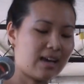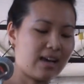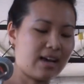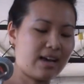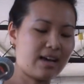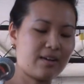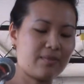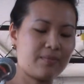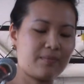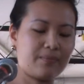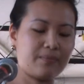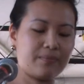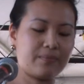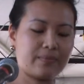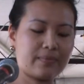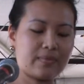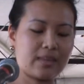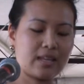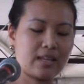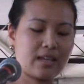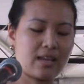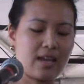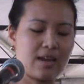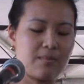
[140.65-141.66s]
Um,
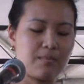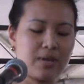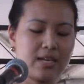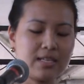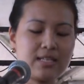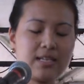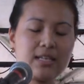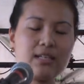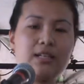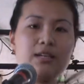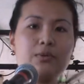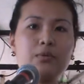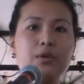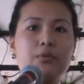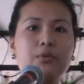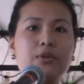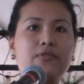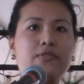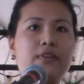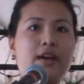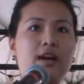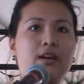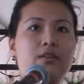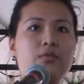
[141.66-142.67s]
and basically what we
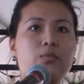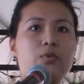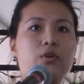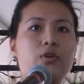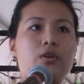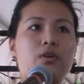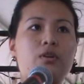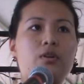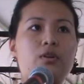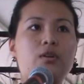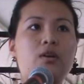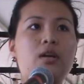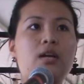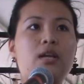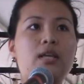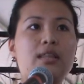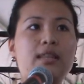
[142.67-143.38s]
found were